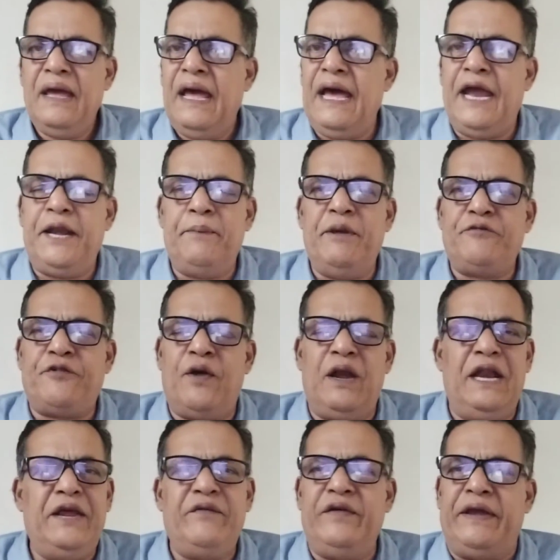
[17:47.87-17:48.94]
And before
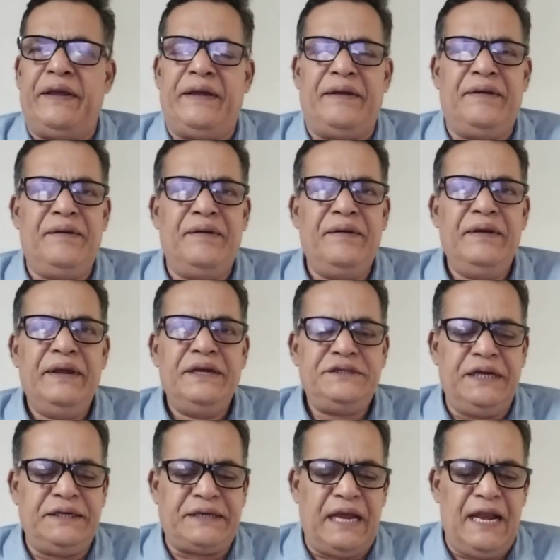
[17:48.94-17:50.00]
leaving,
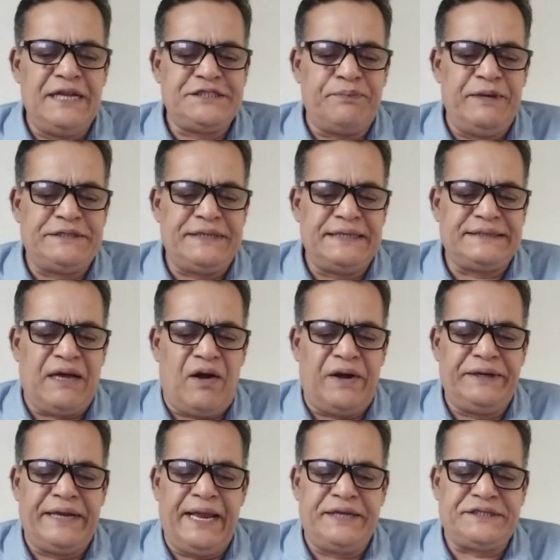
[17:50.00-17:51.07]
she tells Mrs.
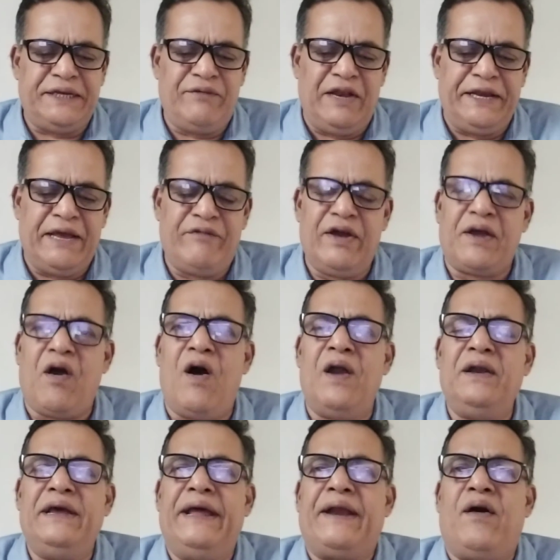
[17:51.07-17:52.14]
Aunt that she will never
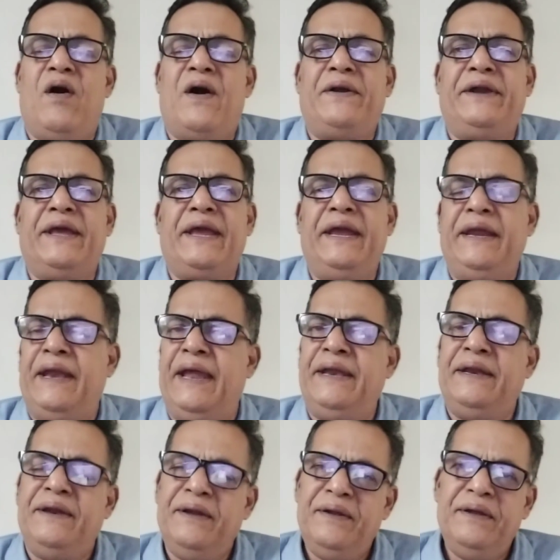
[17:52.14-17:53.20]
call her aunt again.
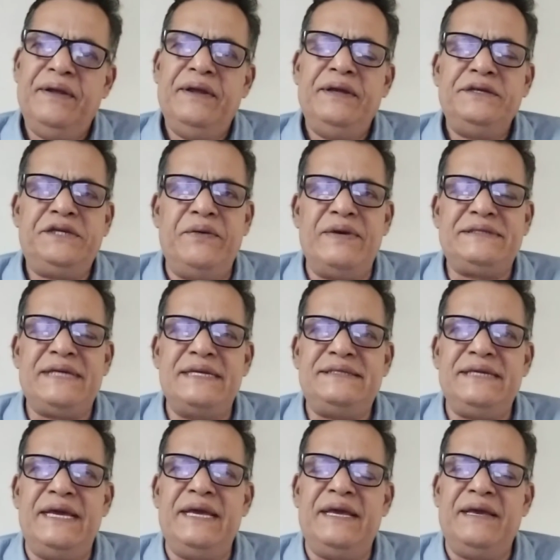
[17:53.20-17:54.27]
And she was such
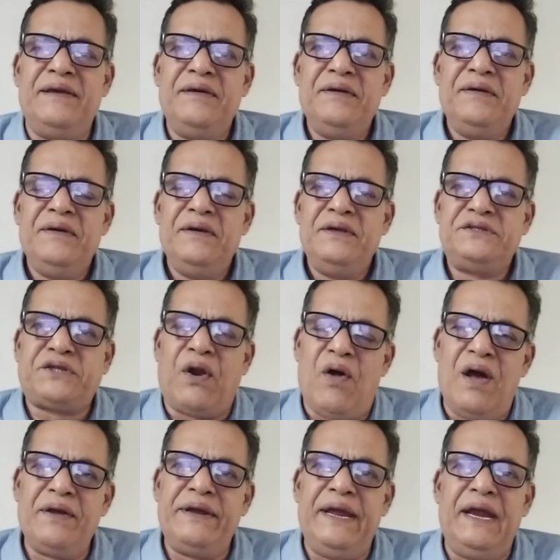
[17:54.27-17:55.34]
a
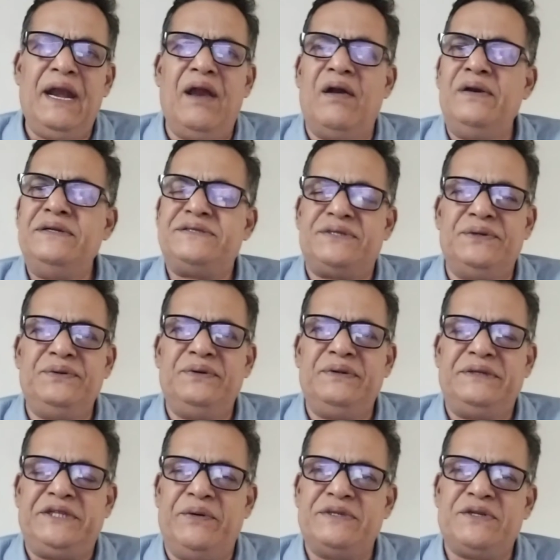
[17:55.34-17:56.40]
strong girl
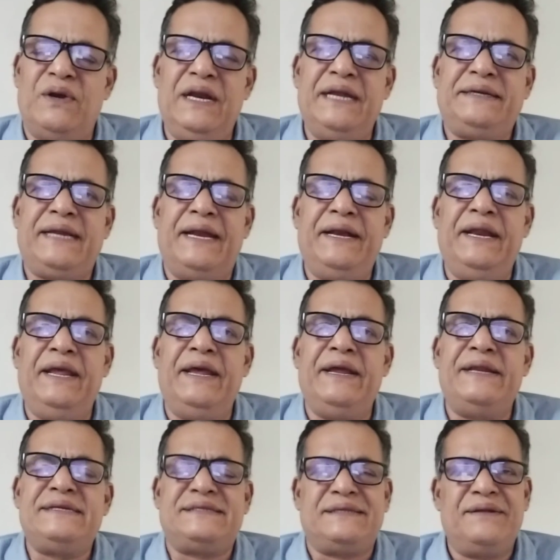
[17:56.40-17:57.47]
also. She was only 10
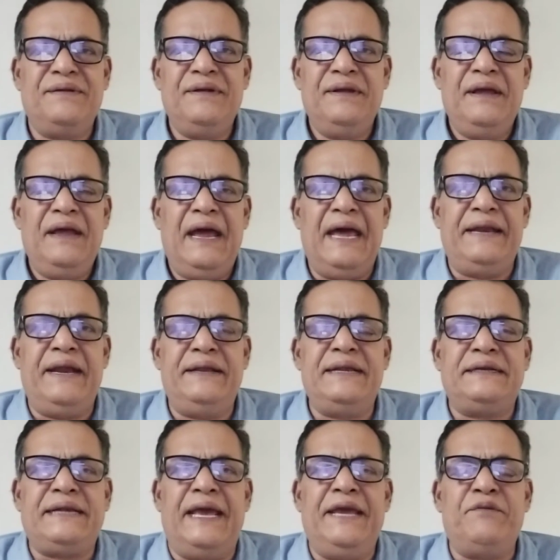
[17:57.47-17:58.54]
years. And at
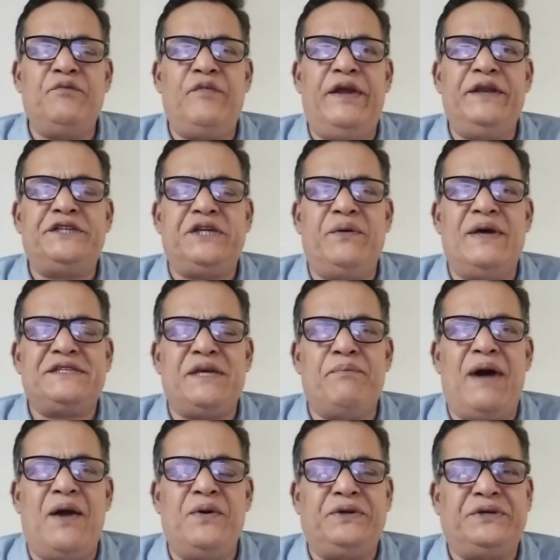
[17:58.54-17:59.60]
the time when she was
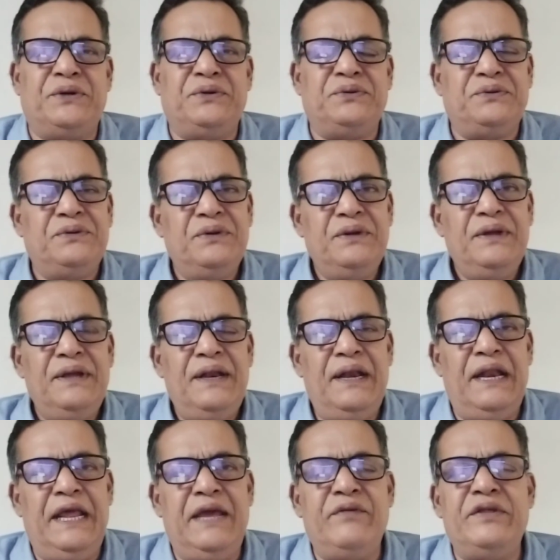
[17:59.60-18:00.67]
about to
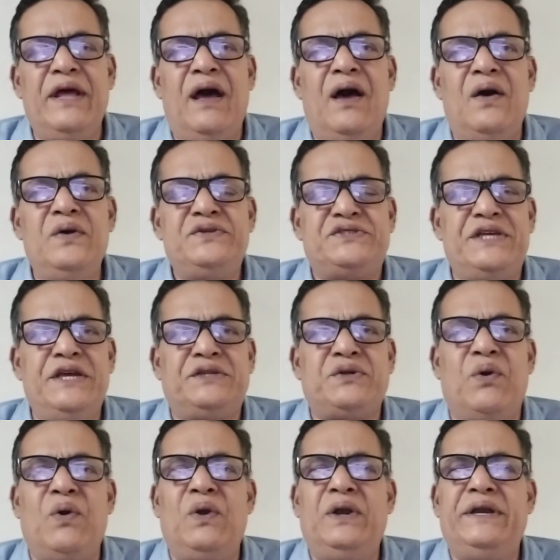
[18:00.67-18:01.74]
leave the house, she
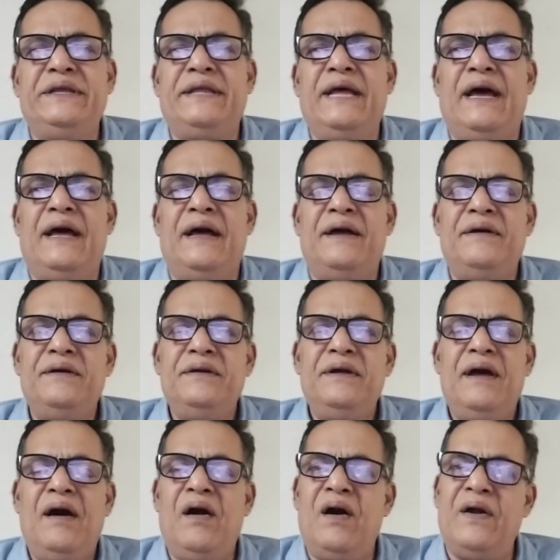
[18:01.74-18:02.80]
told the
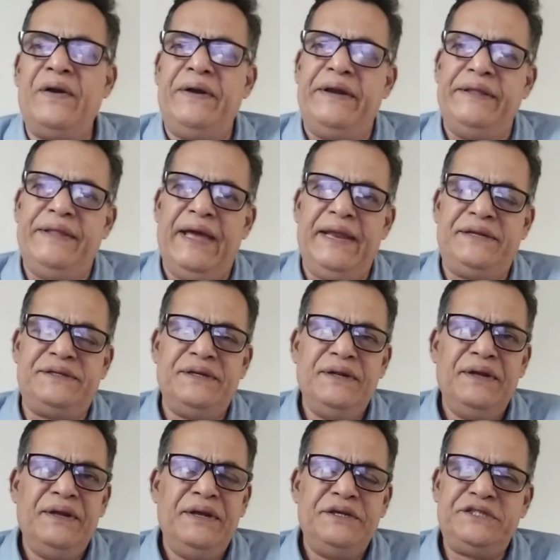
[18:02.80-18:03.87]
aunt that
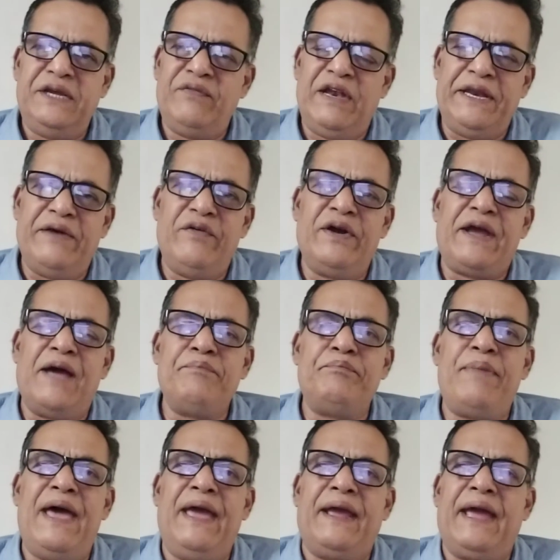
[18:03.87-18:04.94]
she will never come
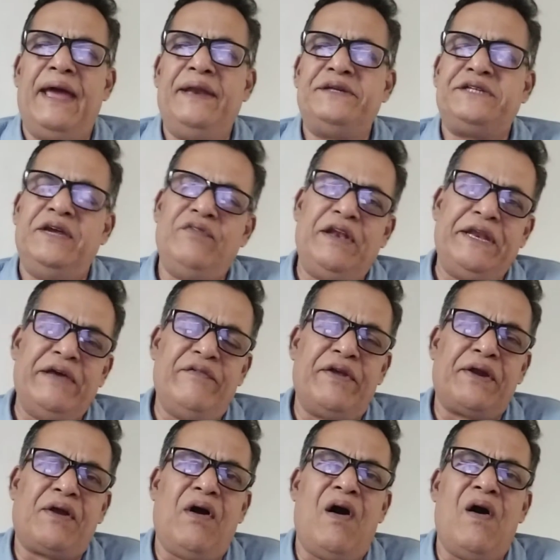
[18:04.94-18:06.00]
back and she will
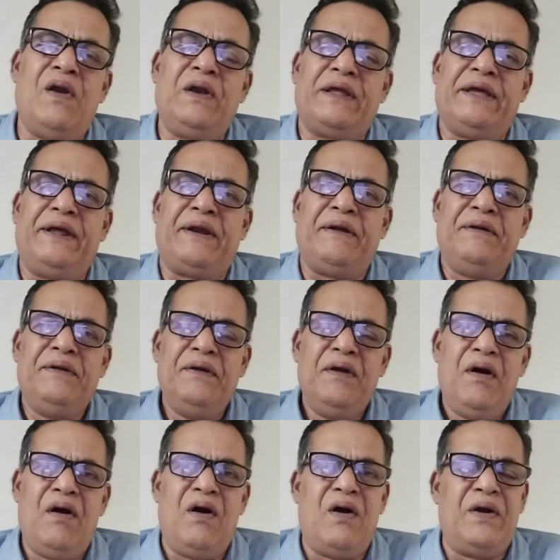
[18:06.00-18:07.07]
never call her
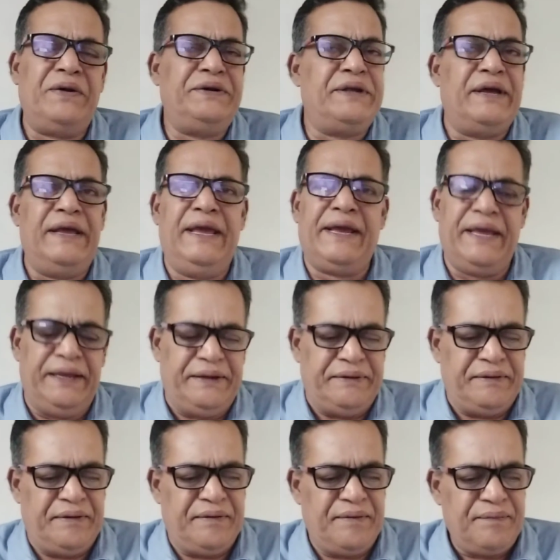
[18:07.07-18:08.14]
aunt
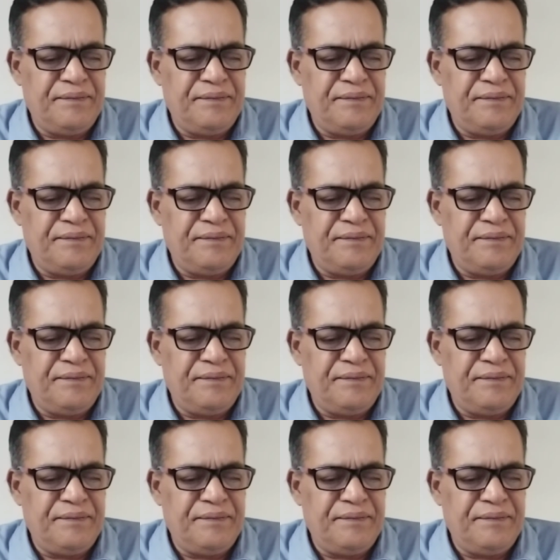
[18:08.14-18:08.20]
again.